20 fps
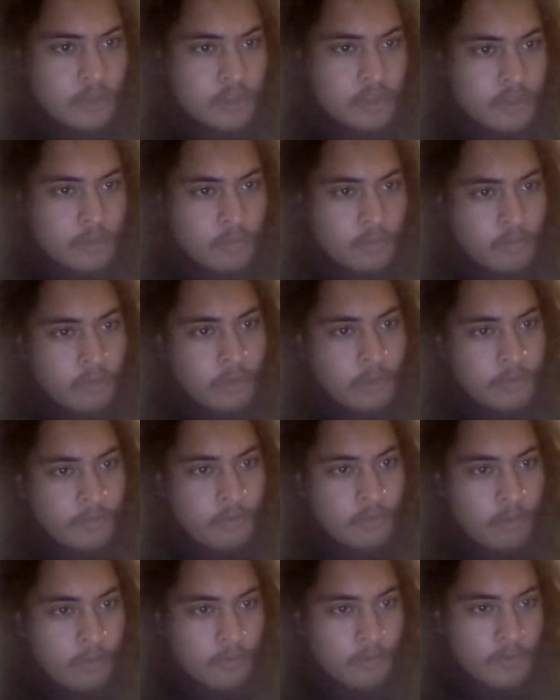So
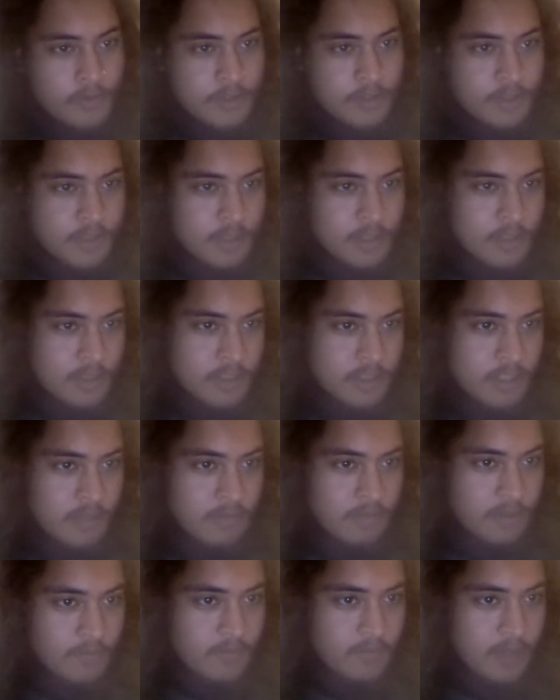3/4 is
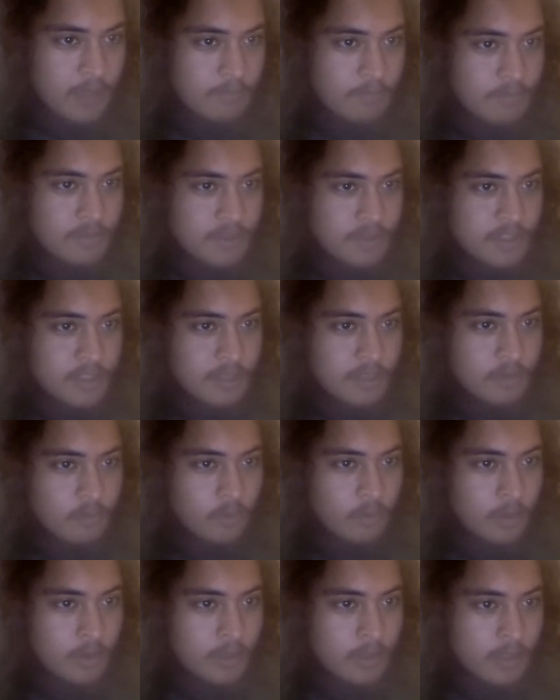75%.
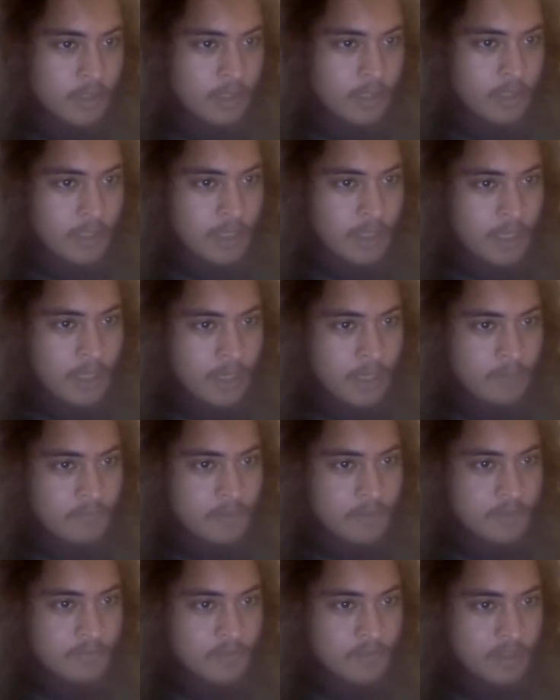1/2
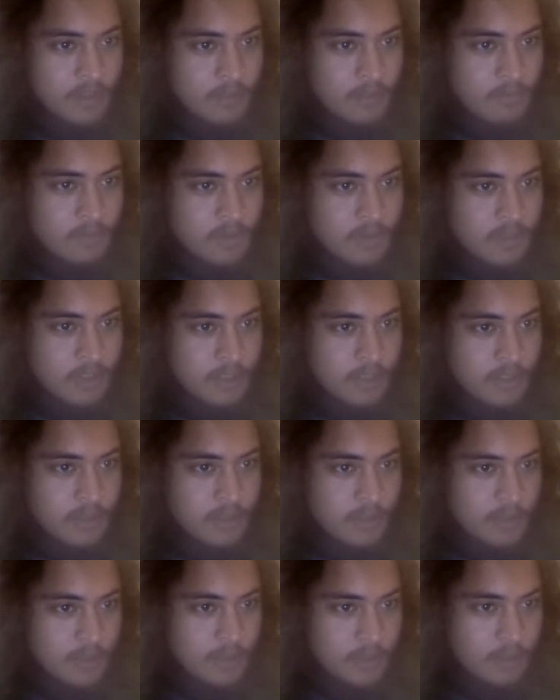is 50%.
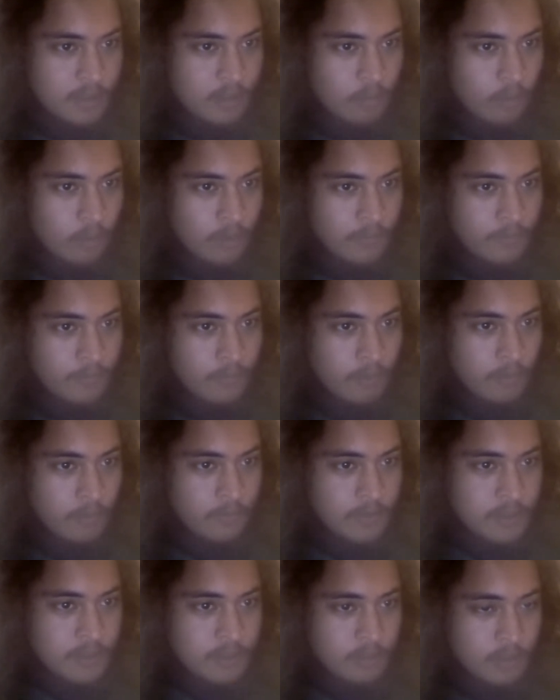
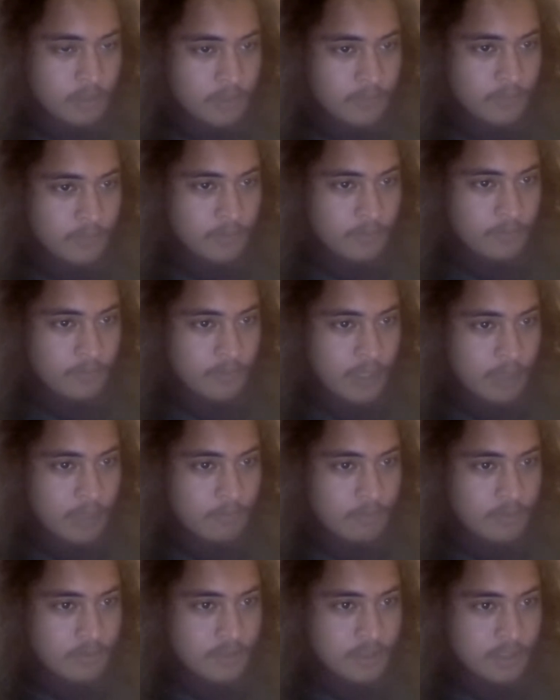1/4 is
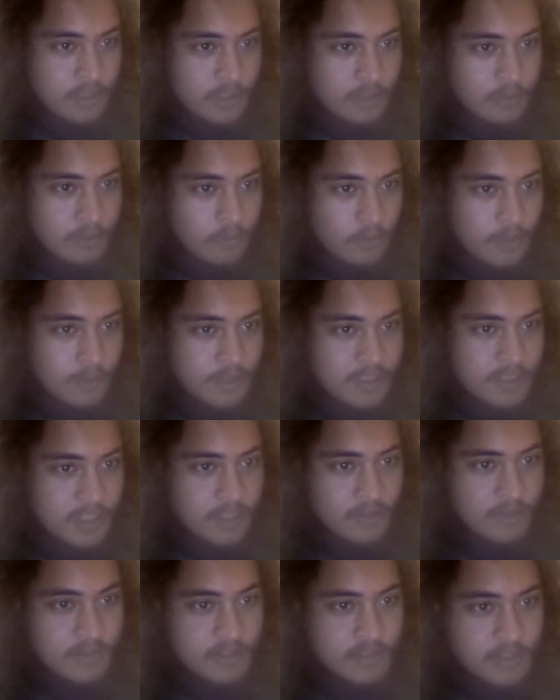25%.
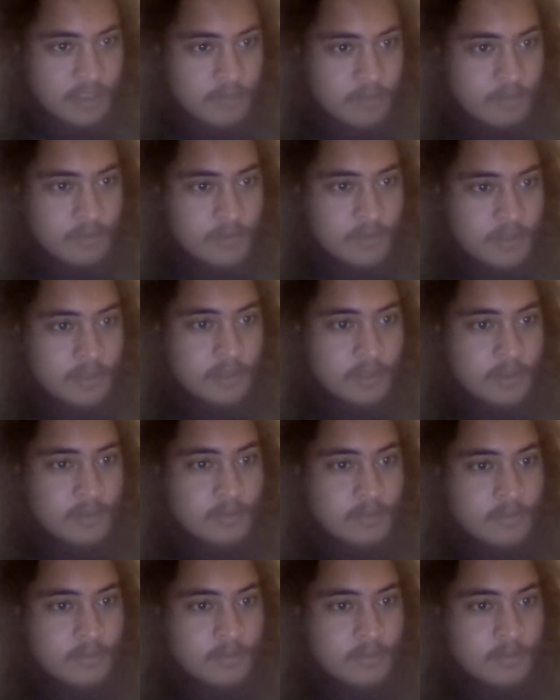1/10 is 10%.